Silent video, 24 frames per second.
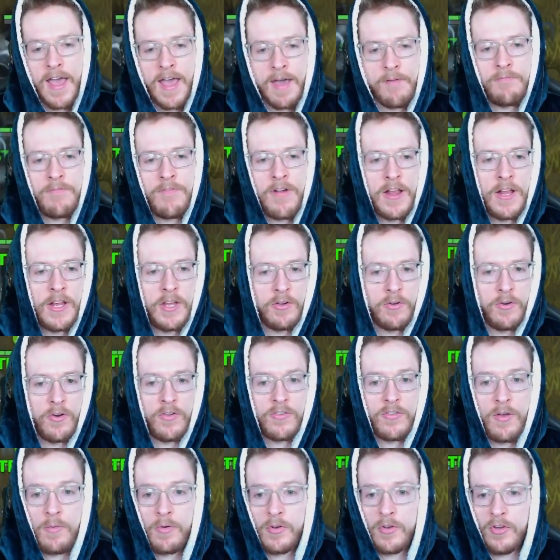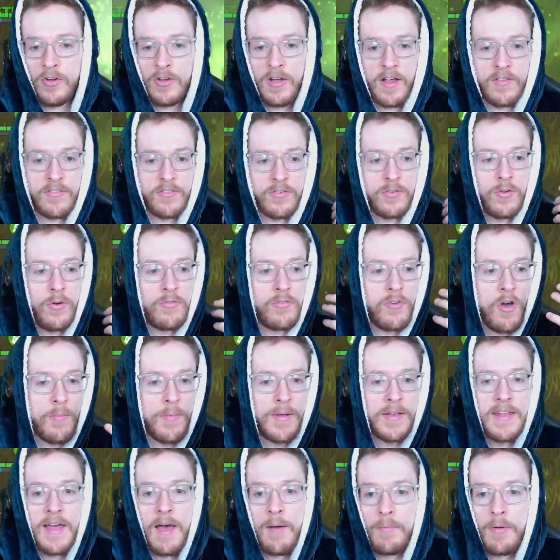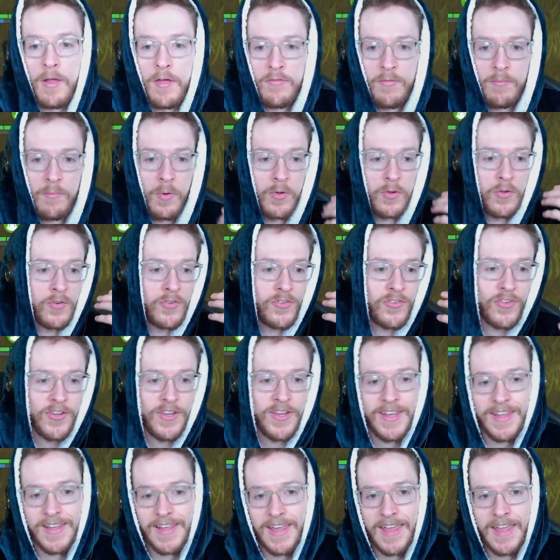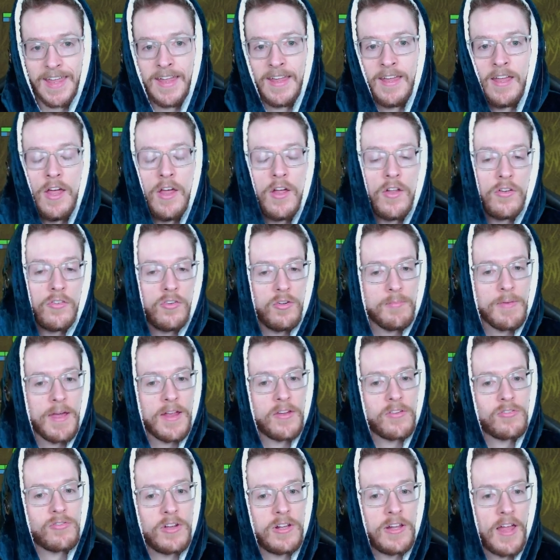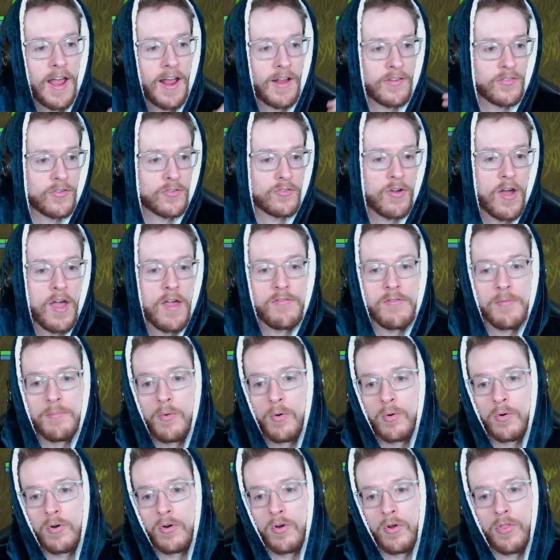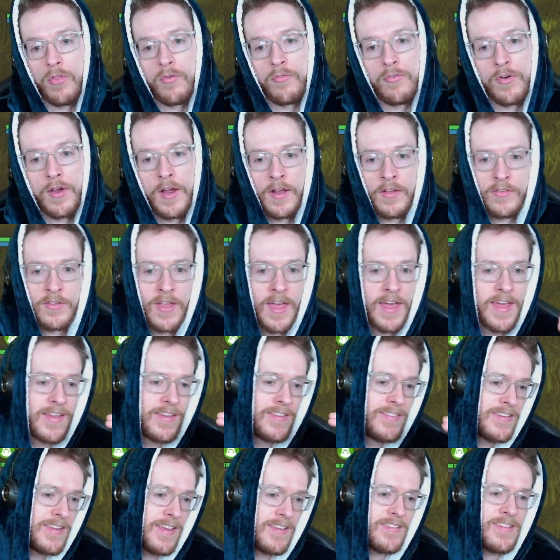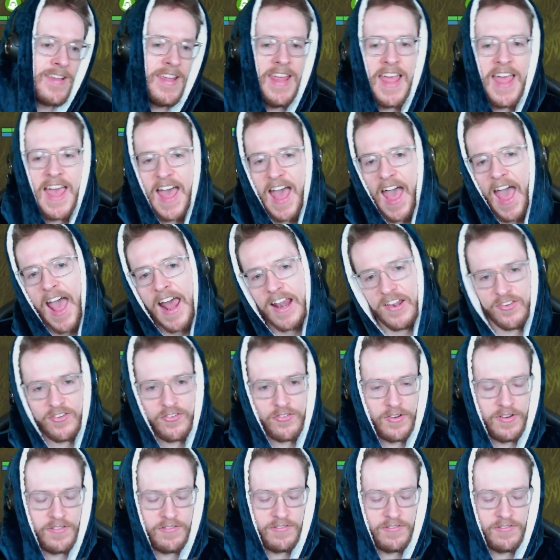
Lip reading: am very curious. I want you guys to sort of comment down below from what you're seeing here. Do make sure you like and subscribe for more Lord of the Rings, Disney and Street